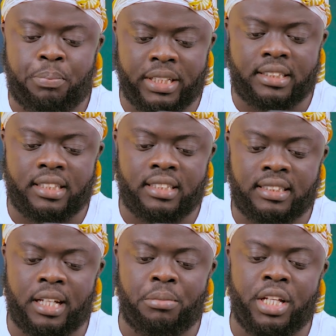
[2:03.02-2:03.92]
president,
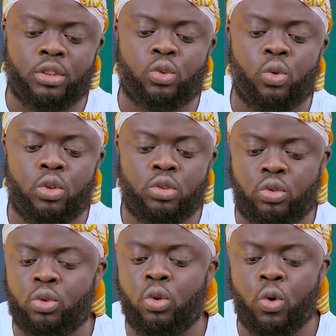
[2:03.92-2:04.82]
Samia
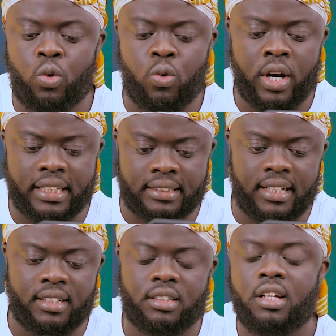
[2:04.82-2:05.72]
Suluhu
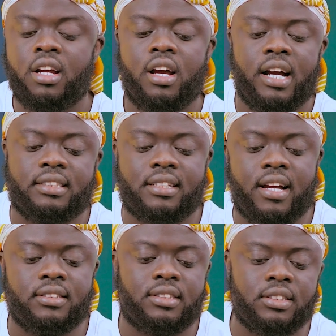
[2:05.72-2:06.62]
Hassan, has
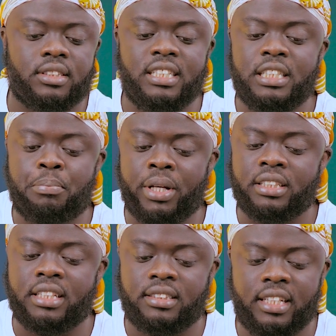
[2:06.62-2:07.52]
cancelled
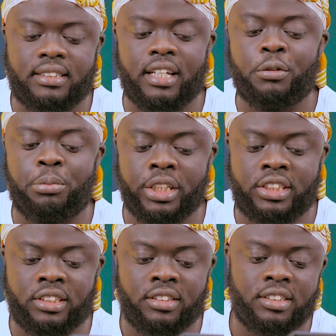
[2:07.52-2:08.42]
Independence Day
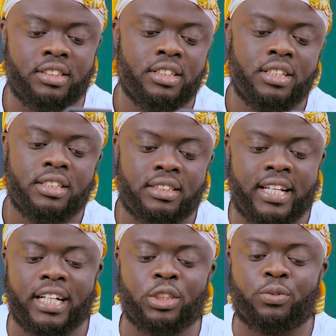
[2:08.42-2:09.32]
celebrations
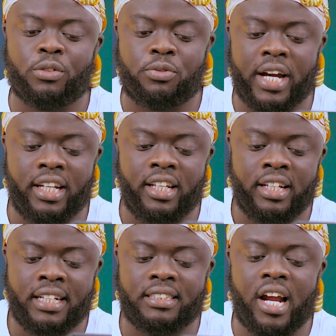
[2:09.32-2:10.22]
scheduled for
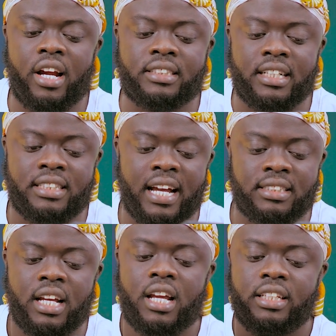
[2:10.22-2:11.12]
Friday and directed
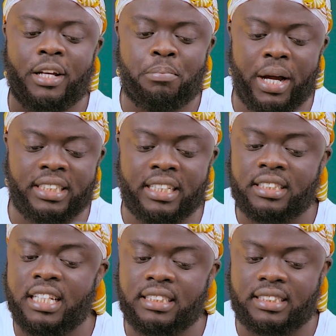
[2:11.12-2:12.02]
that the
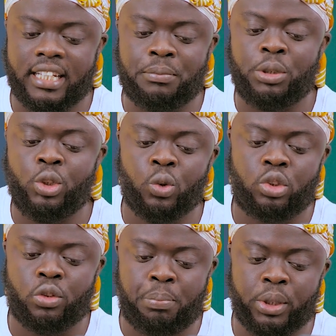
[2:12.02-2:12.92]
budget instead be
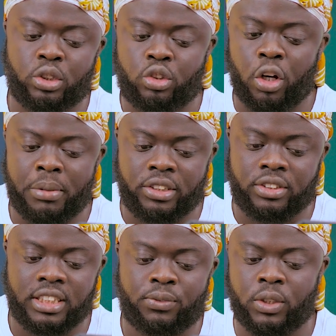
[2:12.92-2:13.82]
used to build
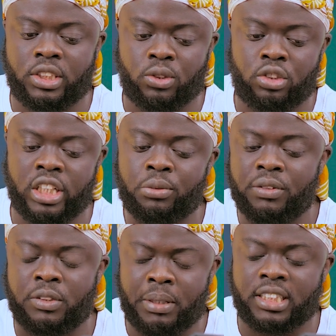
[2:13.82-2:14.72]
dormitories for children
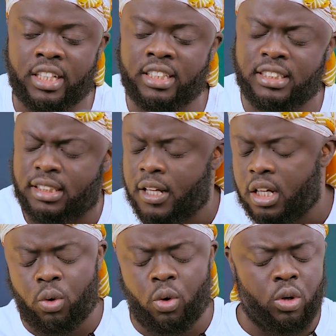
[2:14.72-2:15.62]
with special needs.
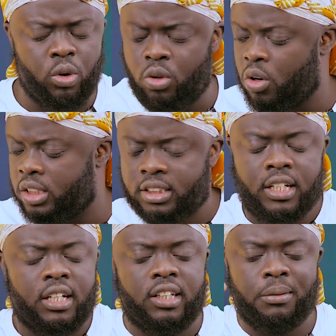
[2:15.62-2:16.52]
Oh God,
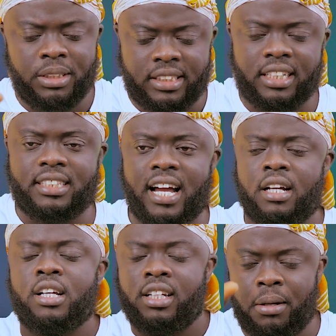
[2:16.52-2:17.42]
let me take
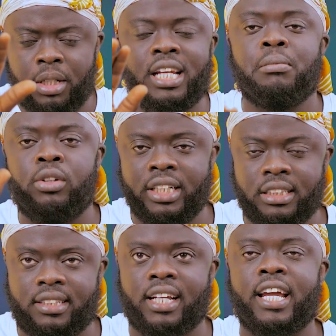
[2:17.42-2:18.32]
that. Let me read
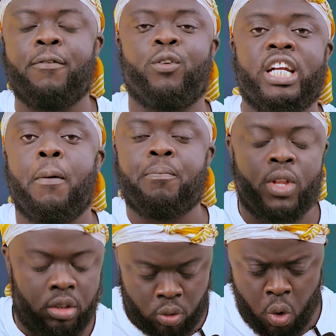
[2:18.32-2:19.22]
it again for the
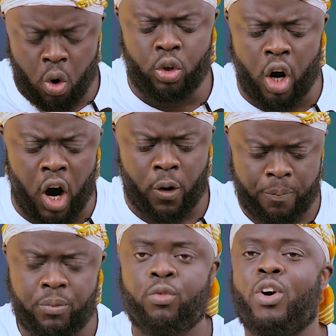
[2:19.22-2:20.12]
cool
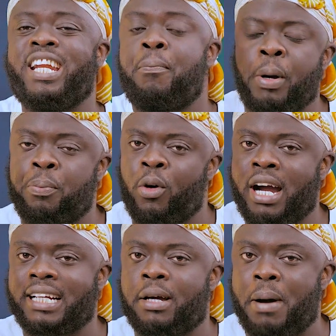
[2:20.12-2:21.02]
down for the people
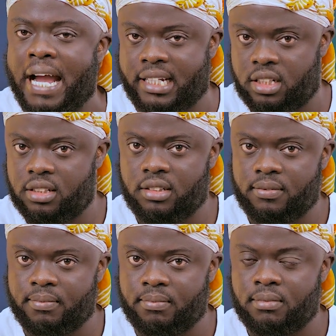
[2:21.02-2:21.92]
at the back.
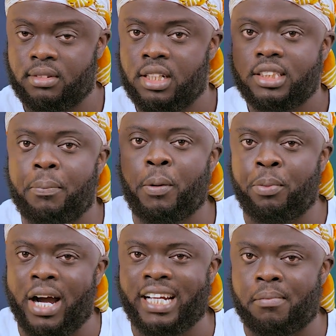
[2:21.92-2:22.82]
The
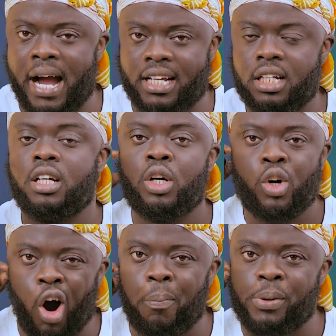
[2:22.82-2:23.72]
people at the back.
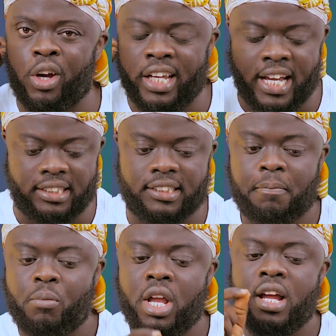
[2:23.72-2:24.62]
Open your ears.
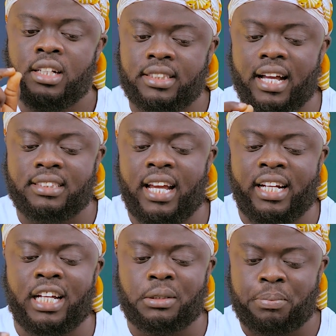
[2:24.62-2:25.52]

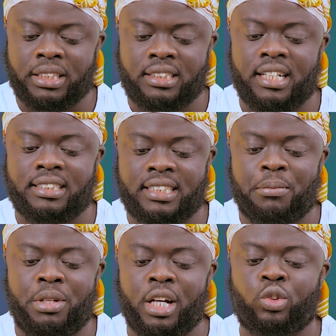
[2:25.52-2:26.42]
Tanzania's president,
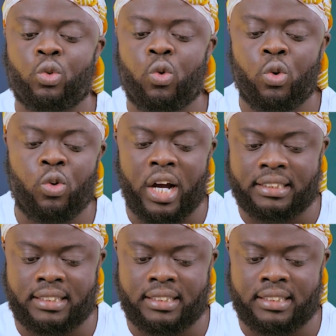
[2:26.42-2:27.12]
Samia Suluhu